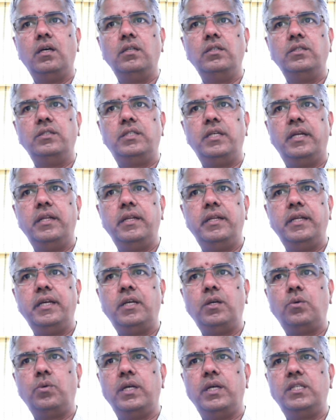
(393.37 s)

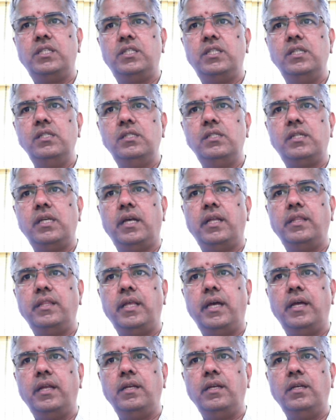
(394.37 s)
generic questions, and
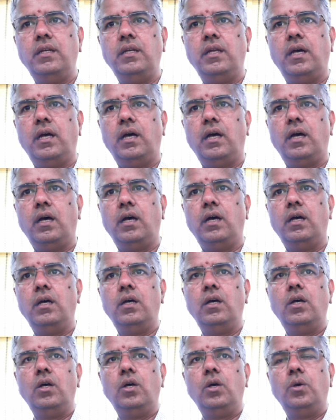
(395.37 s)
then
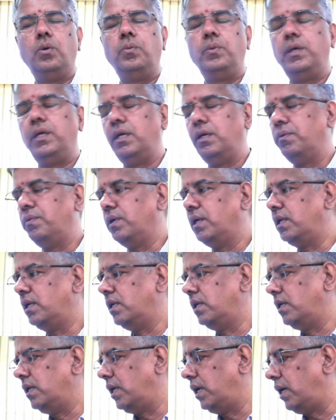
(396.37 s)
we
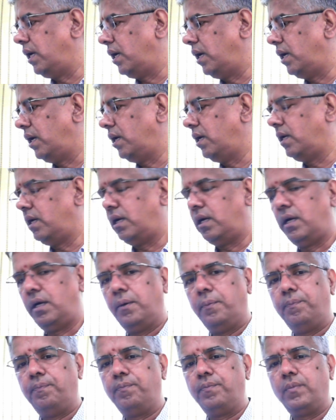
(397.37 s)
will
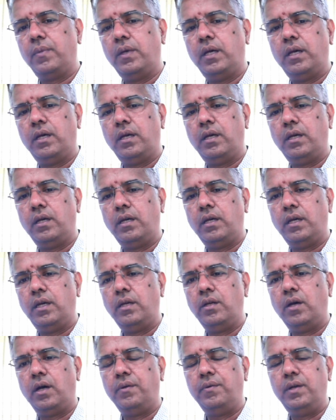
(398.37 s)
I
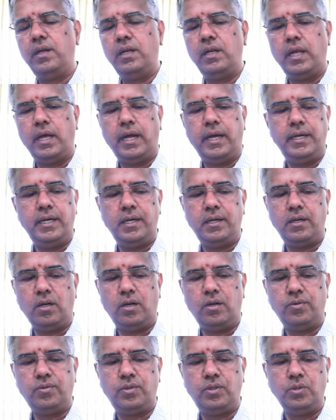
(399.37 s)
will hand it
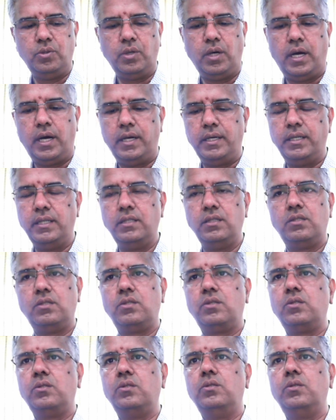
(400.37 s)
off to Anand
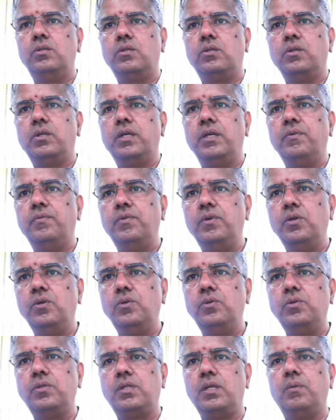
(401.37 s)
to give
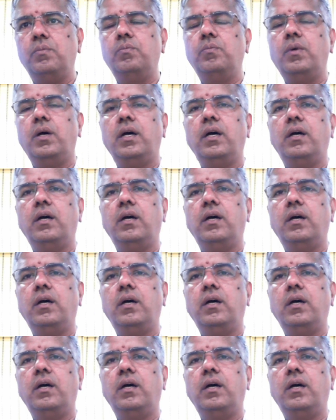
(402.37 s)
you some